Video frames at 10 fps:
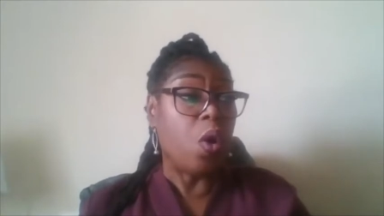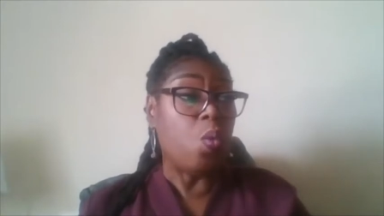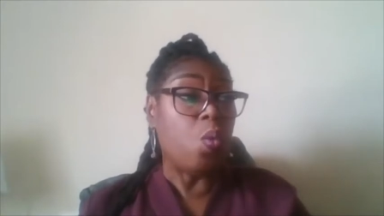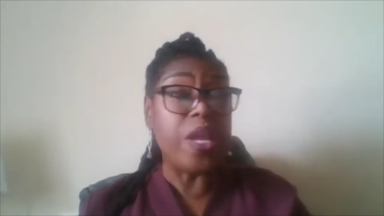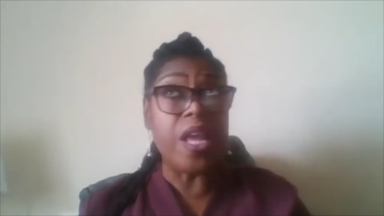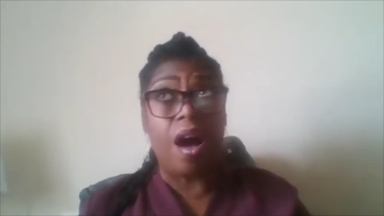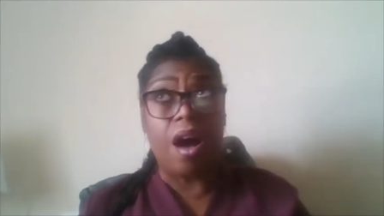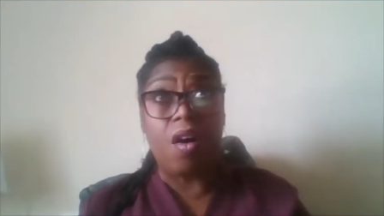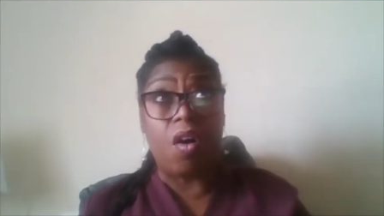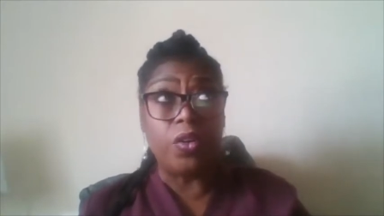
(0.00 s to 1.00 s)
we
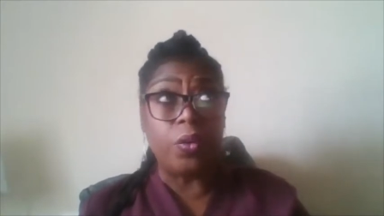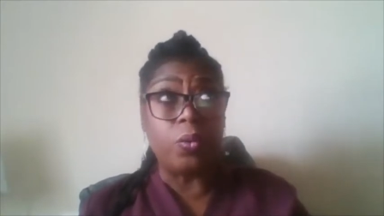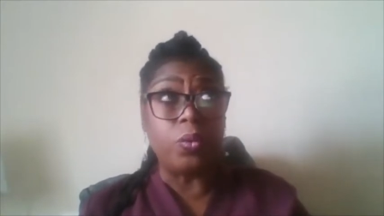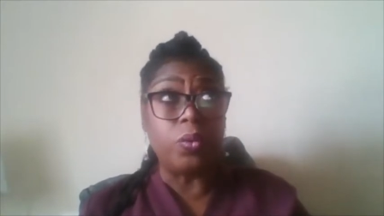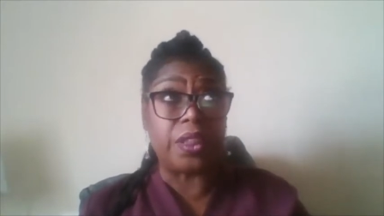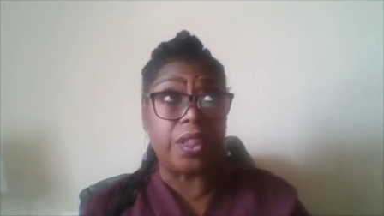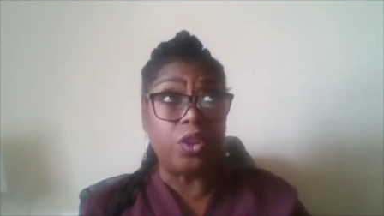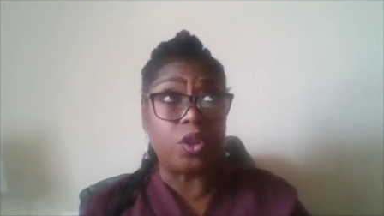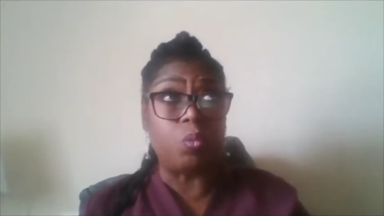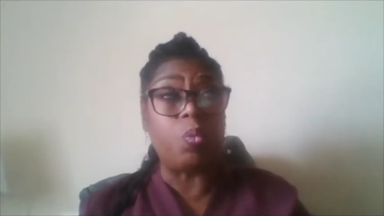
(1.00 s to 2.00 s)
are on all the
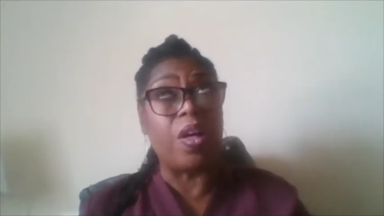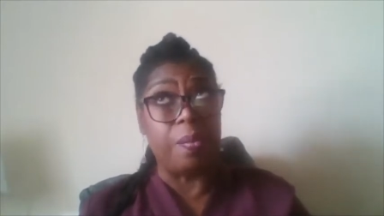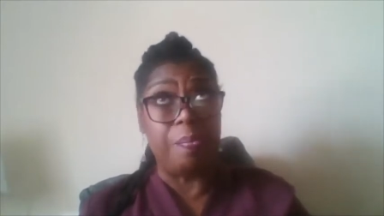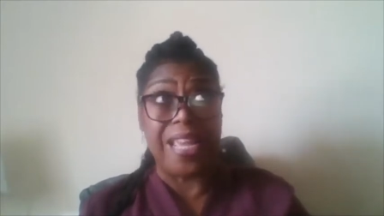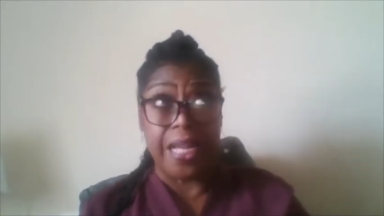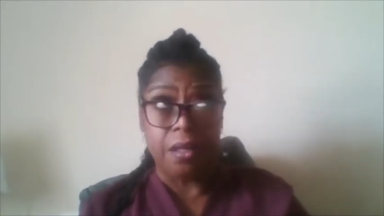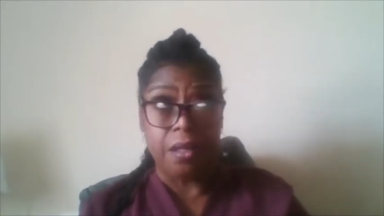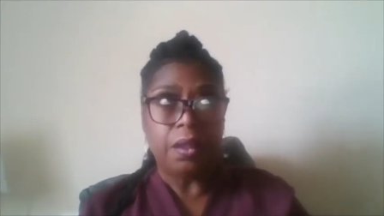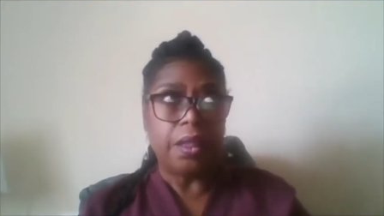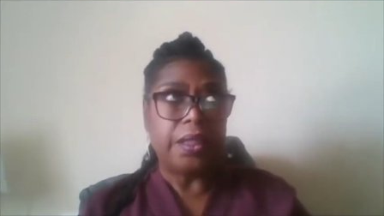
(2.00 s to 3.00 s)
social, well, the main
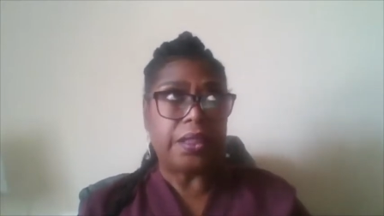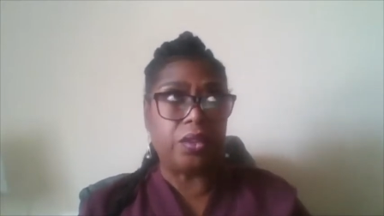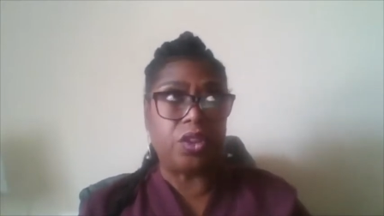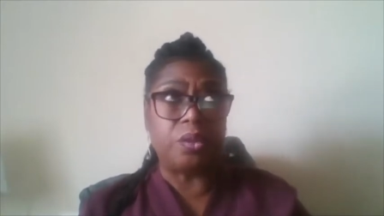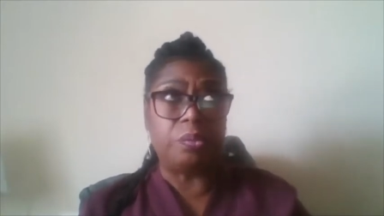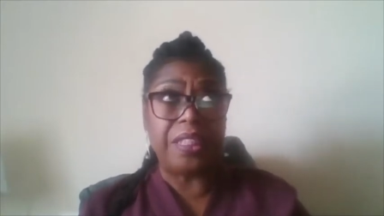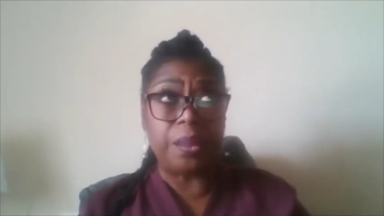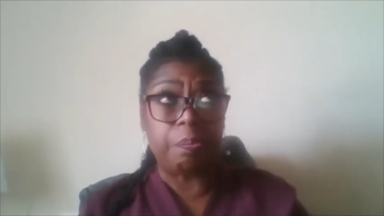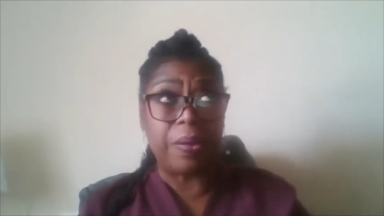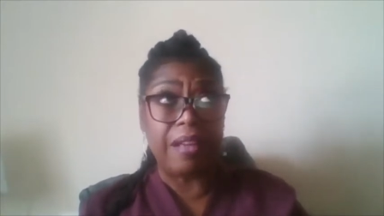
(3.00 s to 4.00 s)
social media
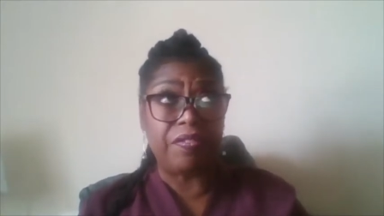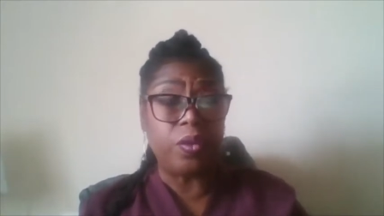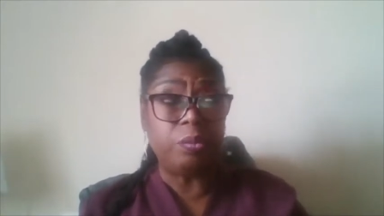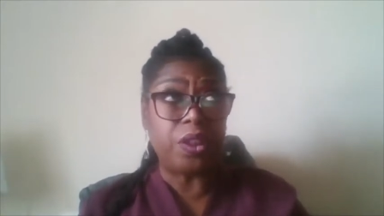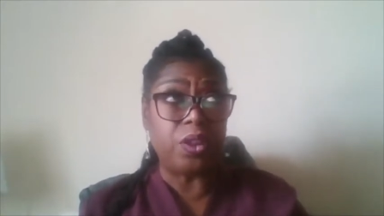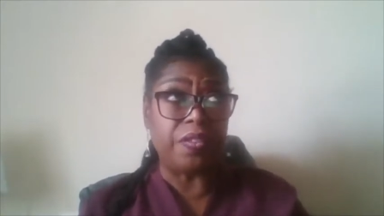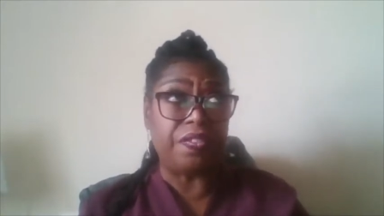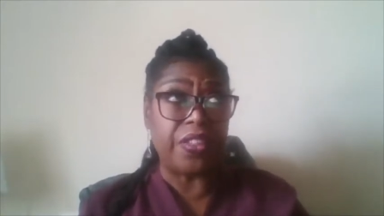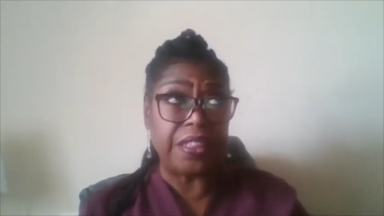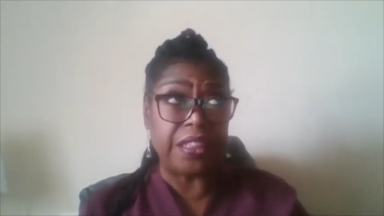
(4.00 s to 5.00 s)
platforms. You can
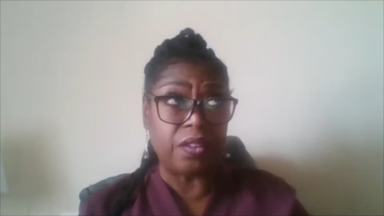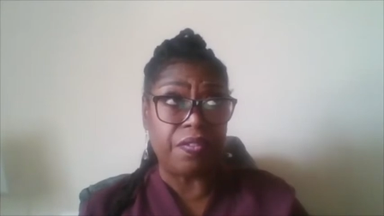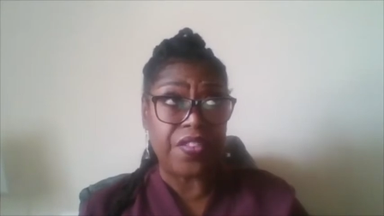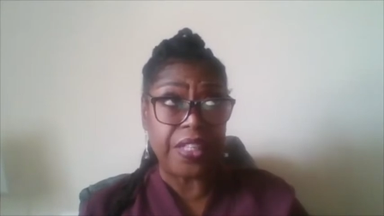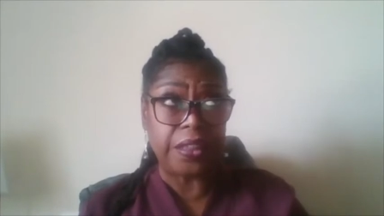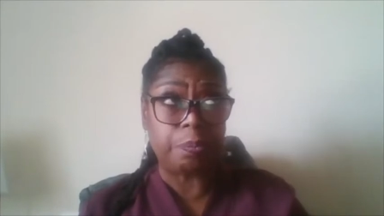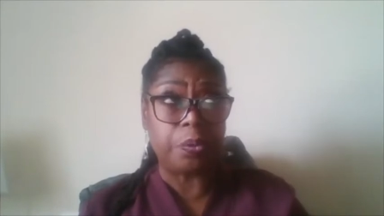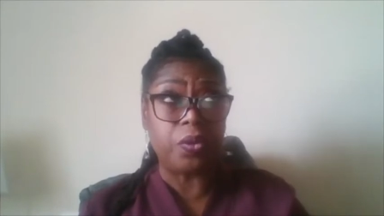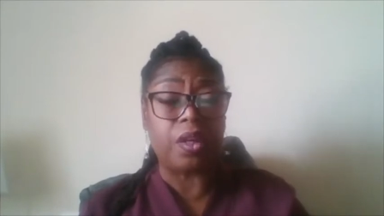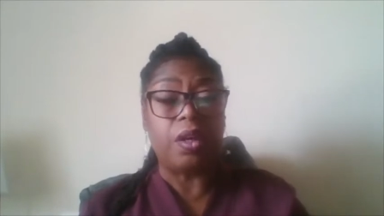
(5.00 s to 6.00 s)
find us on
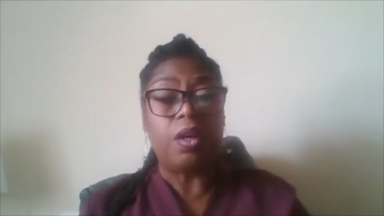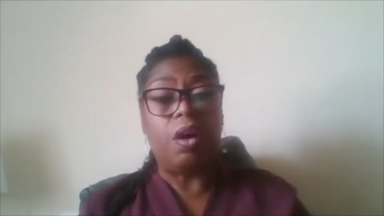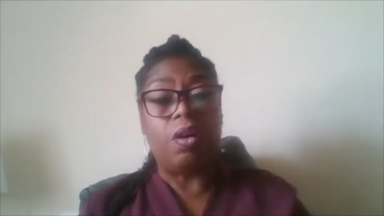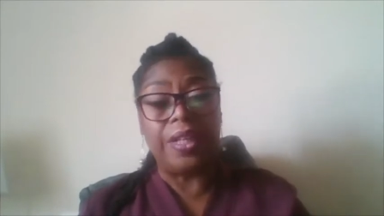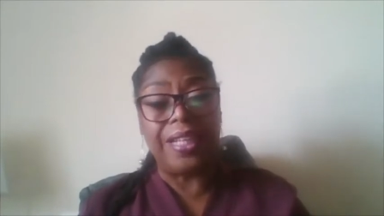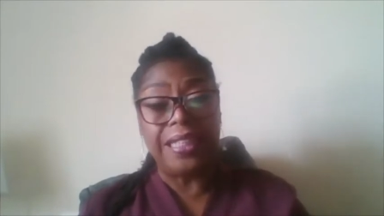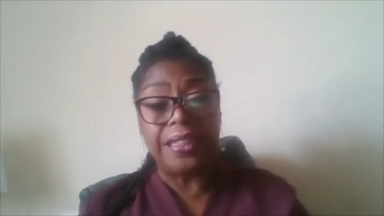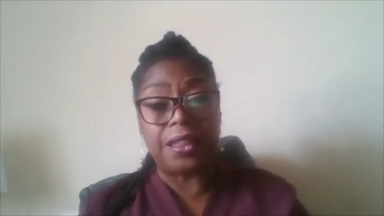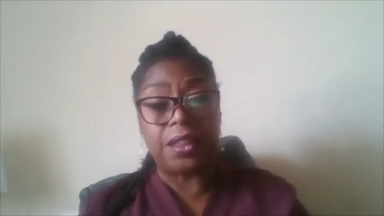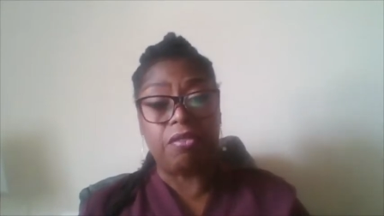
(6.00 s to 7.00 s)
Facebook, on
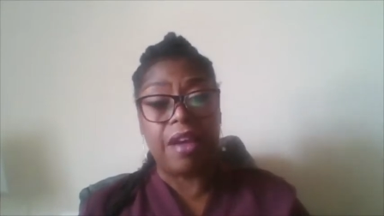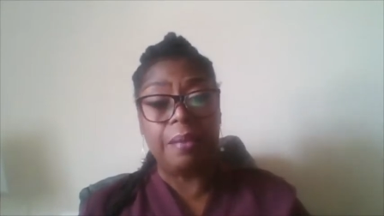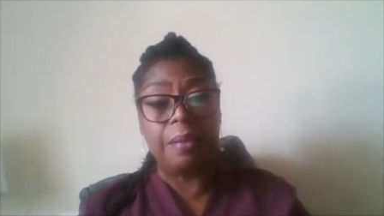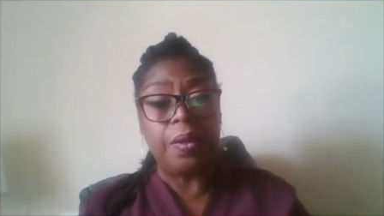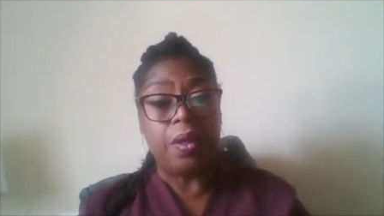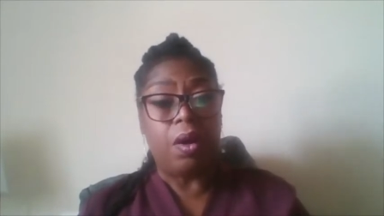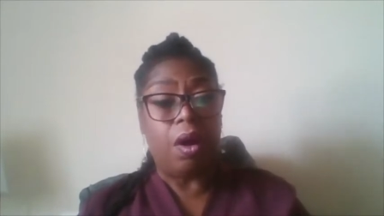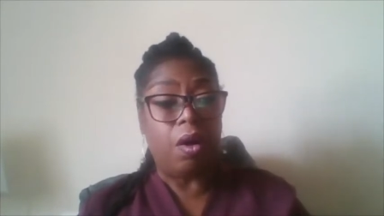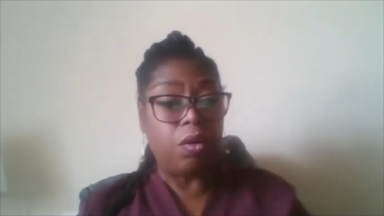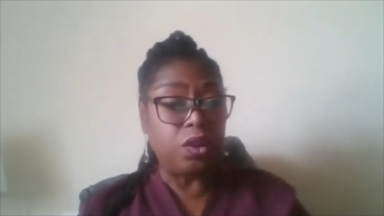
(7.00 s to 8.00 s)
Instagram,
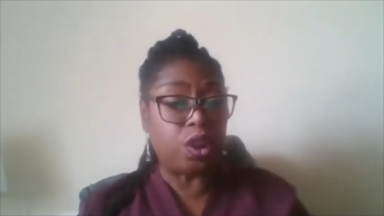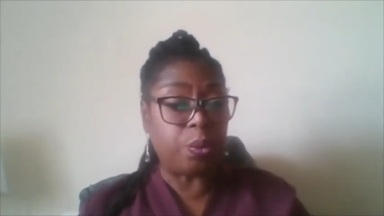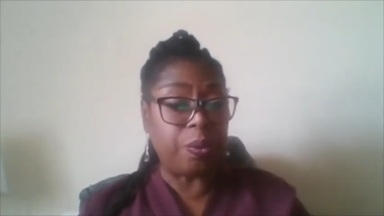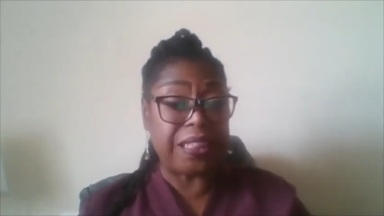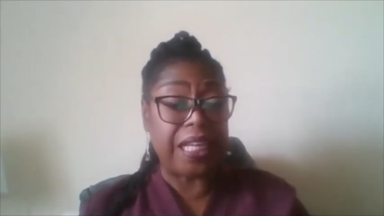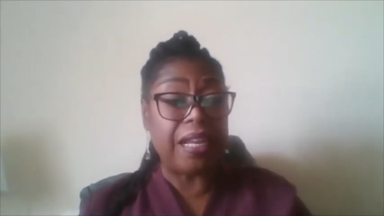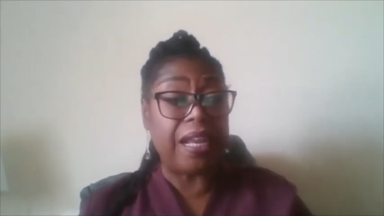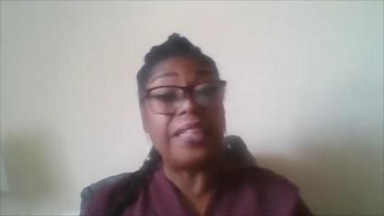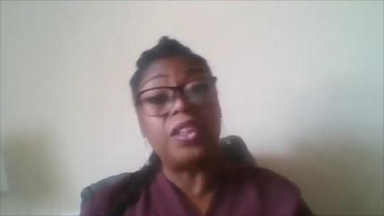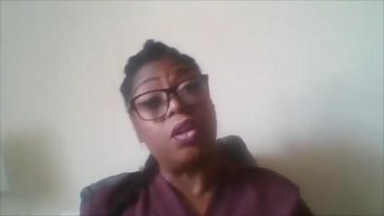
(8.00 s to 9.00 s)
on Twitter,
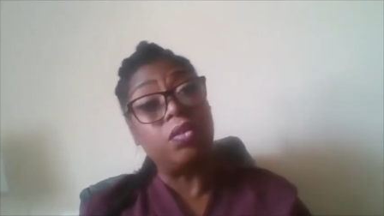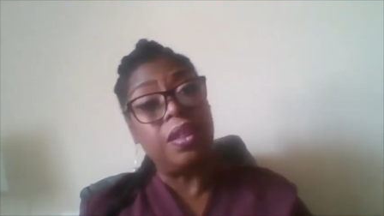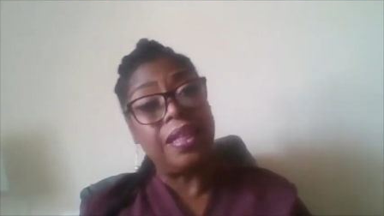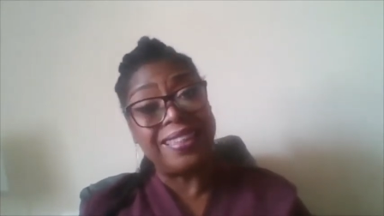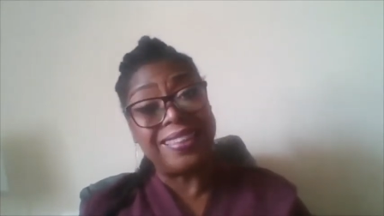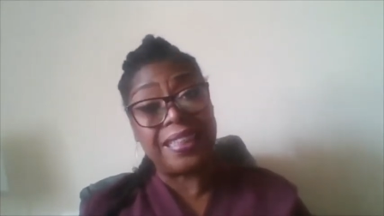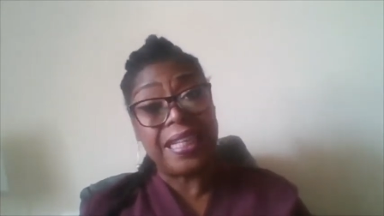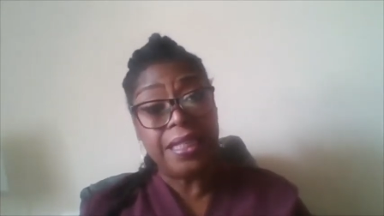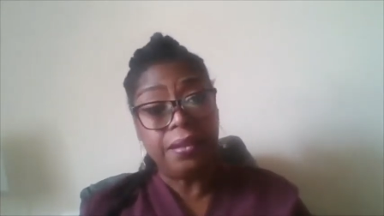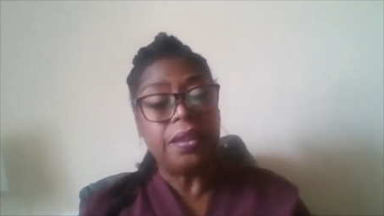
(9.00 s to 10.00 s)
and on
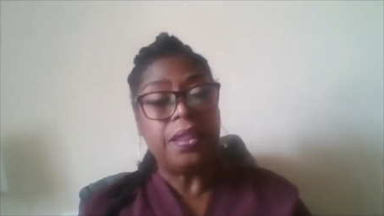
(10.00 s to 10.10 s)
LinkedIn.